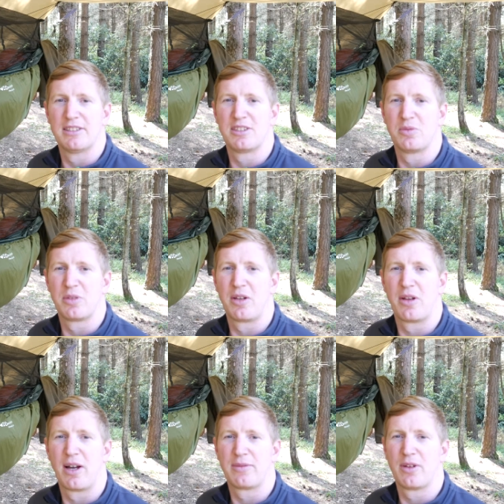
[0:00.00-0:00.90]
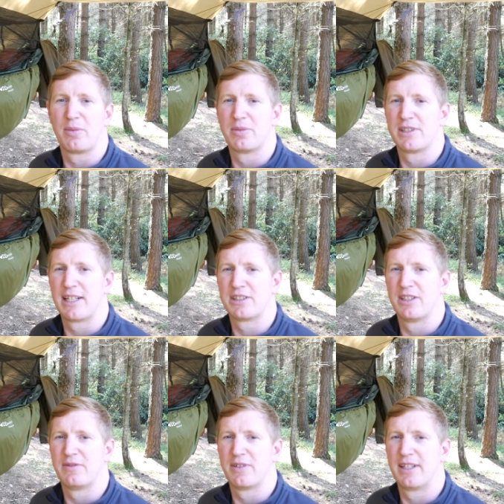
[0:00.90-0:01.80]
still know that I've got the protection
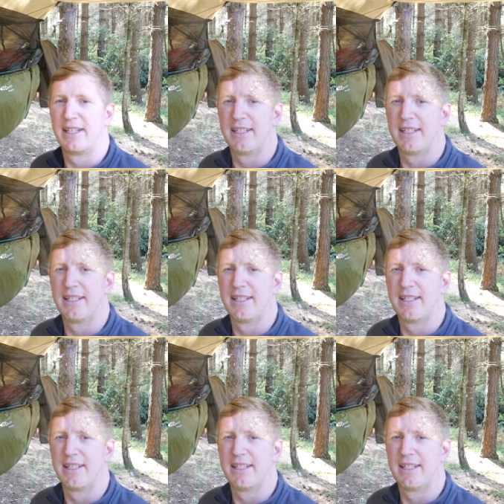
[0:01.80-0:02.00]
if I need